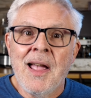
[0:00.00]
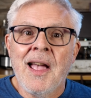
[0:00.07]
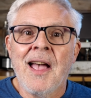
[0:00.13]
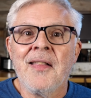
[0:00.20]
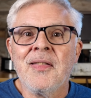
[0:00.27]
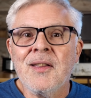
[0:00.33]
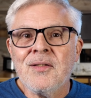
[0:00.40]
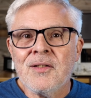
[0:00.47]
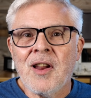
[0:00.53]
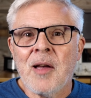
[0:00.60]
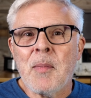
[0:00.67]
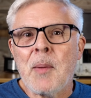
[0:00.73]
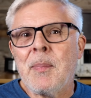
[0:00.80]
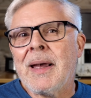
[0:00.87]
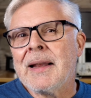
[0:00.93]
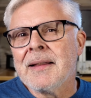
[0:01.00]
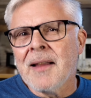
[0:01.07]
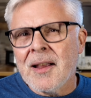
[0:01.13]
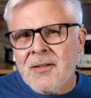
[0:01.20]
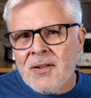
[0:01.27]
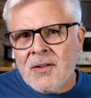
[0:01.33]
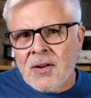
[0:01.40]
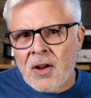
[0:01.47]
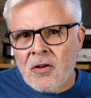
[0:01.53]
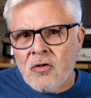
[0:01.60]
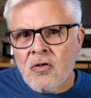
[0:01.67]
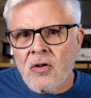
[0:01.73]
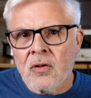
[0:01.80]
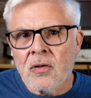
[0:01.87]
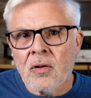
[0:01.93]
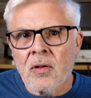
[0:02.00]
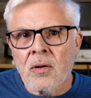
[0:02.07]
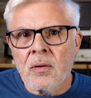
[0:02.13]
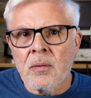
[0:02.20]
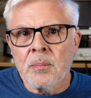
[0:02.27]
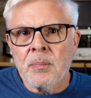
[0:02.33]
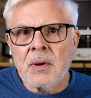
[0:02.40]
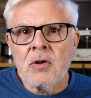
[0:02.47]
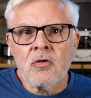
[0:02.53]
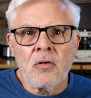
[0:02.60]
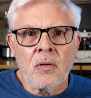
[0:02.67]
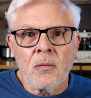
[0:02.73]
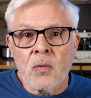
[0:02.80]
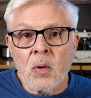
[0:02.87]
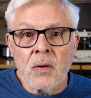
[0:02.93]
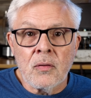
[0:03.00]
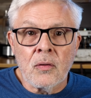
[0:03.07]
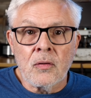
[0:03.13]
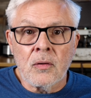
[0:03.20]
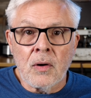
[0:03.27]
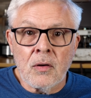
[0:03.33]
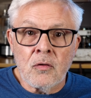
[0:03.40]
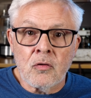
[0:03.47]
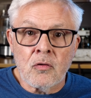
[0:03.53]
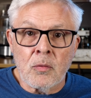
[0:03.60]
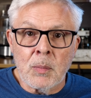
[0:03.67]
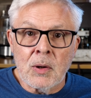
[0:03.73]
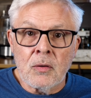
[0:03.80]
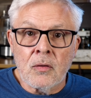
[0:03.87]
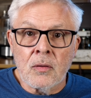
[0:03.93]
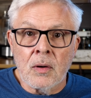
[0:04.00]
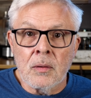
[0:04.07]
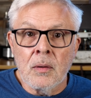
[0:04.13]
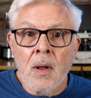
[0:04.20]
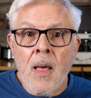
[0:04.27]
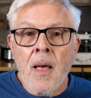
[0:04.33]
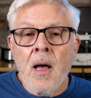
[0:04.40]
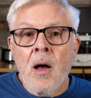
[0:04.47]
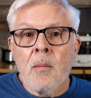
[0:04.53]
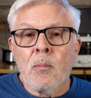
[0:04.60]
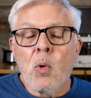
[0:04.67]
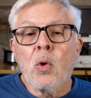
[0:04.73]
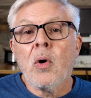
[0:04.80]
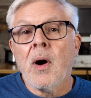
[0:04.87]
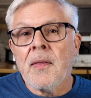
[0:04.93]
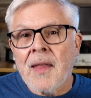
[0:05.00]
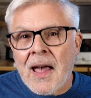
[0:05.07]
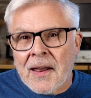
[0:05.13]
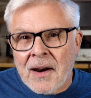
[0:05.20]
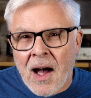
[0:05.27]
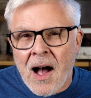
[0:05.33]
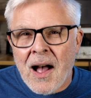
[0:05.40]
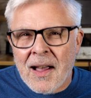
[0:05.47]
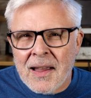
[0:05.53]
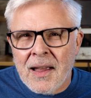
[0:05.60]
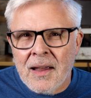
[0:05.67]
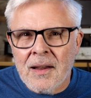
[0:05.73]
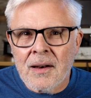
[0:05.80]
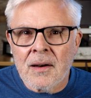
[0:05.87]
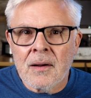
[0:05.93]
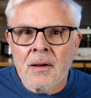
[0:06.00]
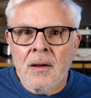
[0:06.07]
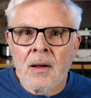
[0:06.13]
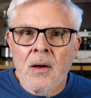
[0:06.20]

and this time I paid less attention to the pitch of the voices and instruments and more on that high end.